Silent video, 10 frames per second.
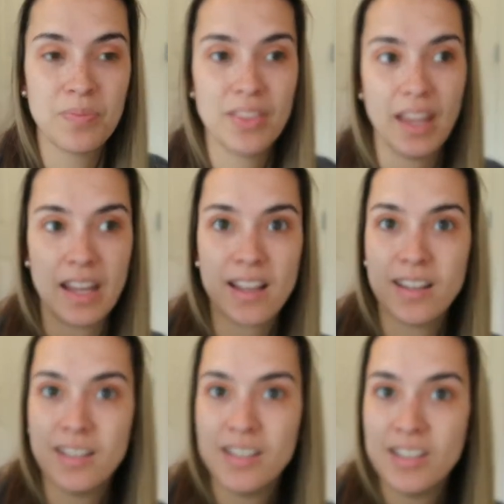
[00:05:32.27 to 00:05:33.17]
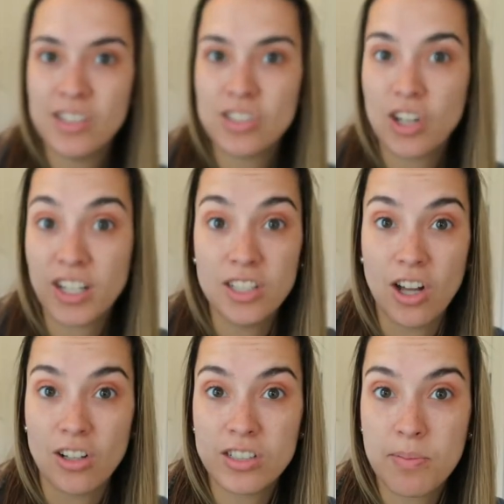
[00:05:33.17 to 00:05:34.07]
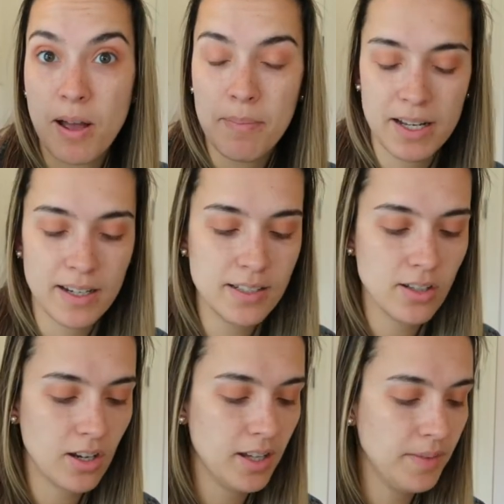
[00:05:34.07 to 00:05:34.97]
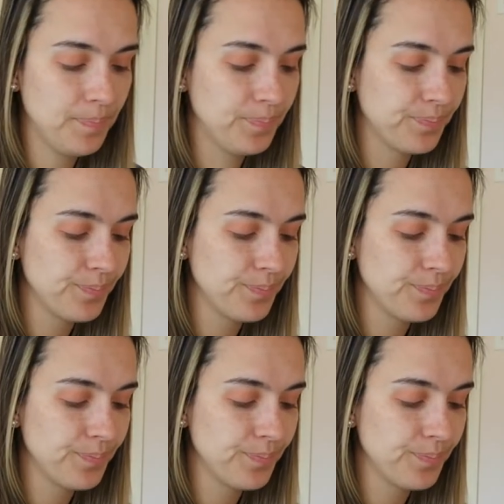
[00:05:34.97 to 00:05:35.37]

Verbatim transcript: like Target dollar spot band-aids on it,